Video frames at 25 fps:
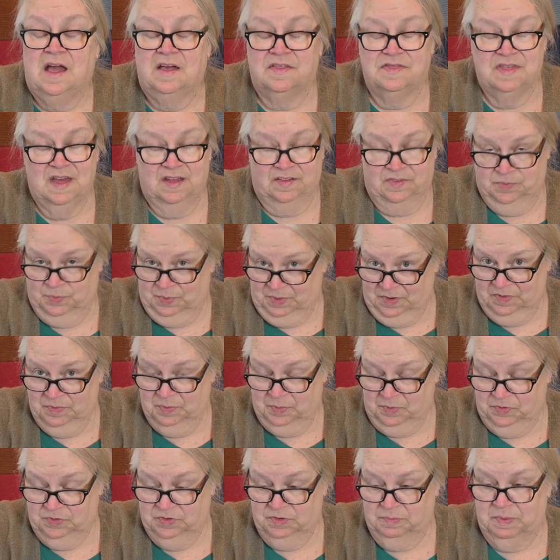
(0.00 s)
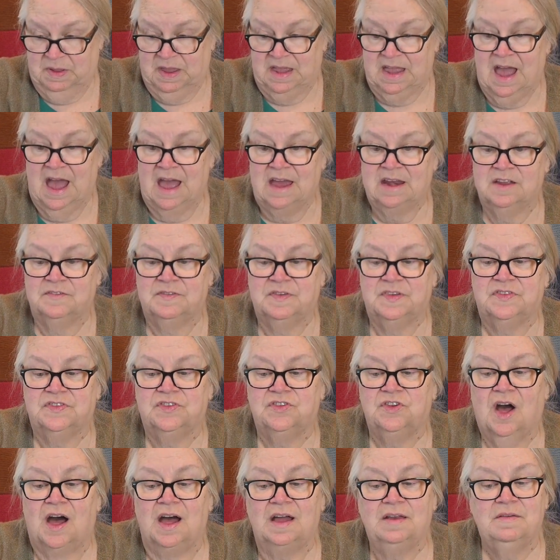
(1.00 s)
That's what it's supposed to be. And if it's
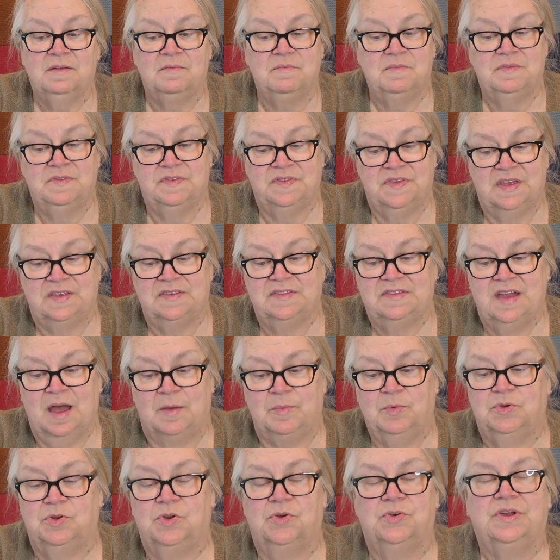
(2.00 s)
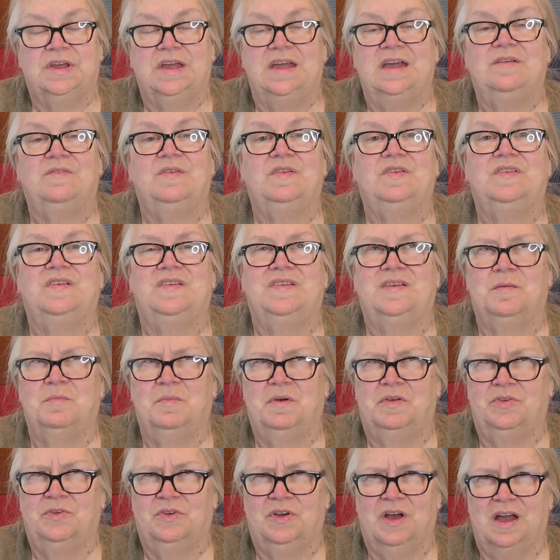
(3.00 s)
not, it says tabonoki, if it says some
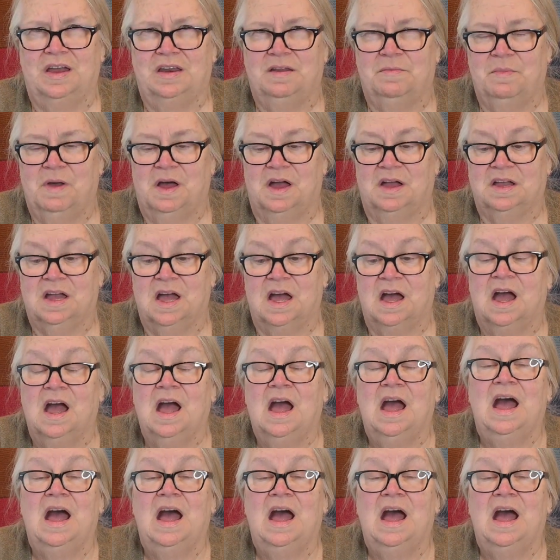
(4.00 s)
other kind of maca,